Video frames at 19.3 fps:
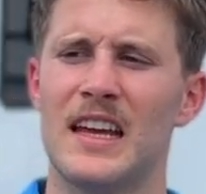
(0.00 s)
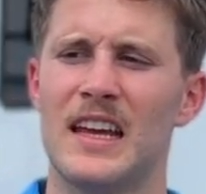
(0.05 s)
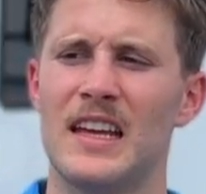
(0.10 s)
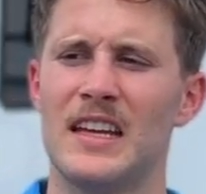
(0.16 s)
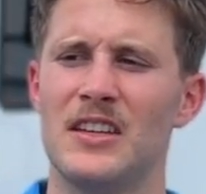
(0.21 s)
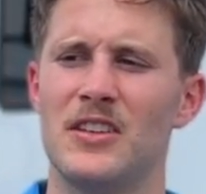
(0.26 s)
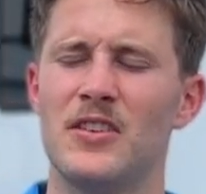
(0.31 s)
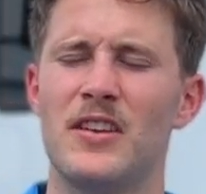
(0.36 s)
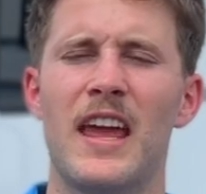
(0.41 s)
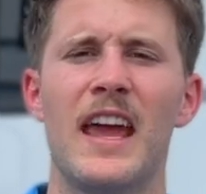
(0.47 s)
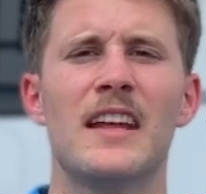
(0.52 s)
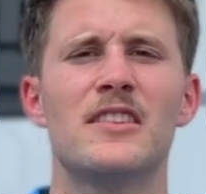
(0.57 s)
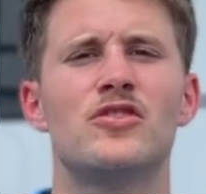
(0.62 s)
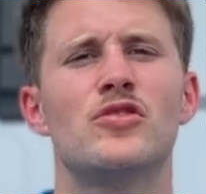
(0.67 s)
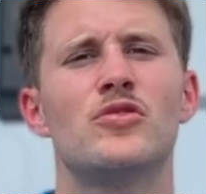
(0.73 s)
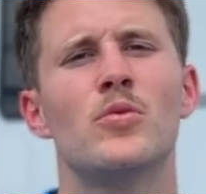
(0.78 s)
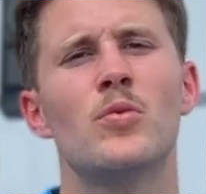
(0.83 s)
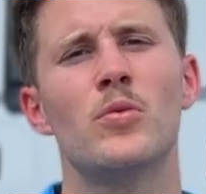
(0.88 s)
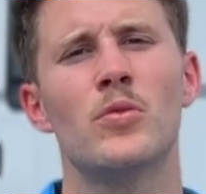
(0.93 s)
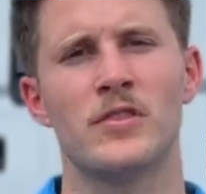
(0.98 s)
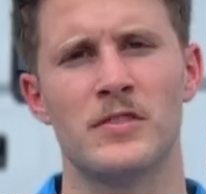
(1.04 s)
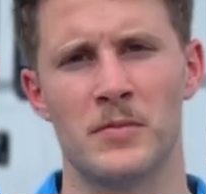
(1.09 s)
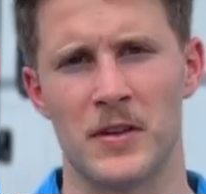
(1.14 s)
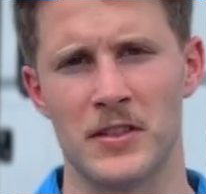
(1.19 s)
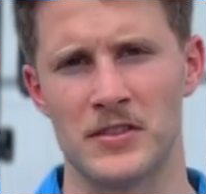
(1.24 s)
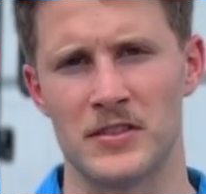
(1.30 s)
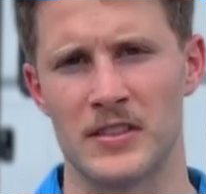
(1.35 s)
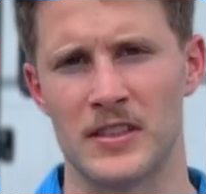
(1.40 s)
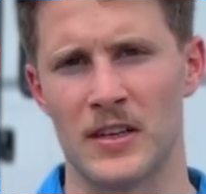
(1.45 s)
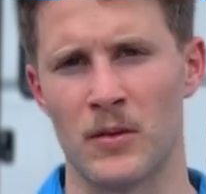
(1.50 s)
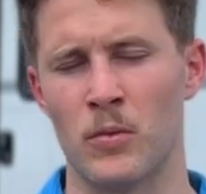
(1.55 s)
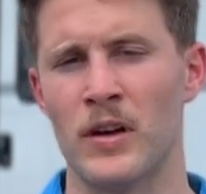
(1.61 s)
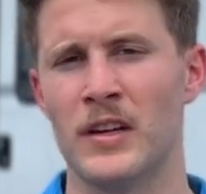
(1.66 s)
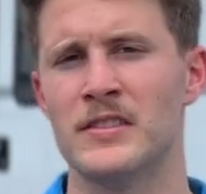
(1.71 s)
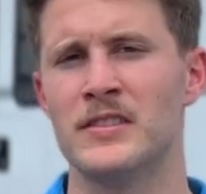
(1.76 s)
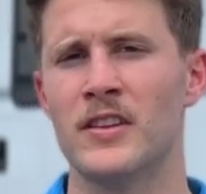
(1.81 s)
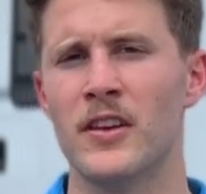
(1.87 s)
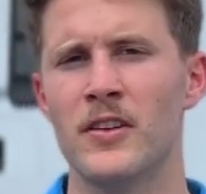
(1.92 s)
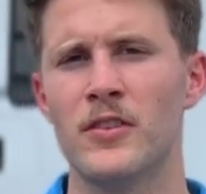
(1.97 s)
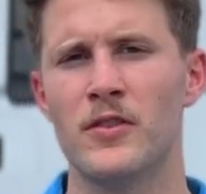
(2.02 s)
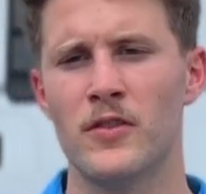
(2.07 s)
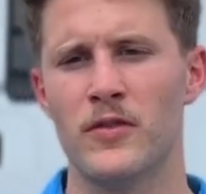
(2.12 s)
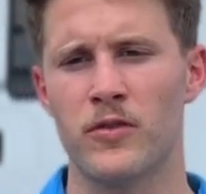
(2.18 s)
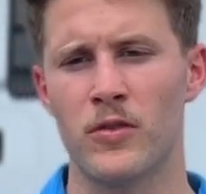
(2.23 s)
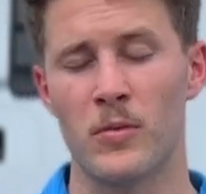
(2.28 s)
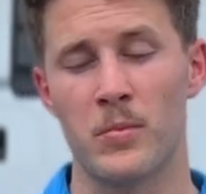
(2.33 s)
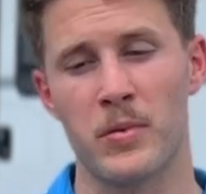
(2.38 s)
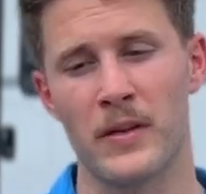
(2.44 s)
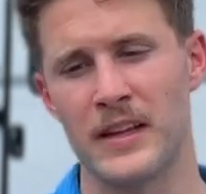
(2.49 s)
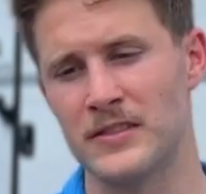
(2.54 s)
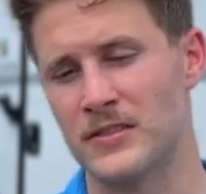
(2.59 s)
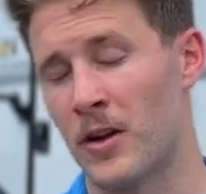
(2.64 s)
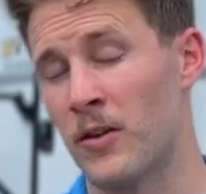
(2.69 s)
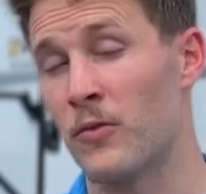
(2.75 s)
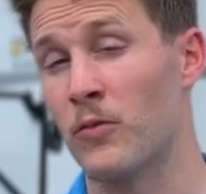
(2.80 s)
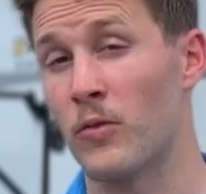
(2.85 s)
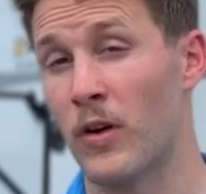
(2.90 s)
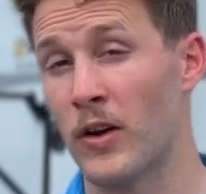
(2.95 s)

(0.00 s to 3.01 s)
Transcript: you can't store as much in there. Whereas the other two floor plans are,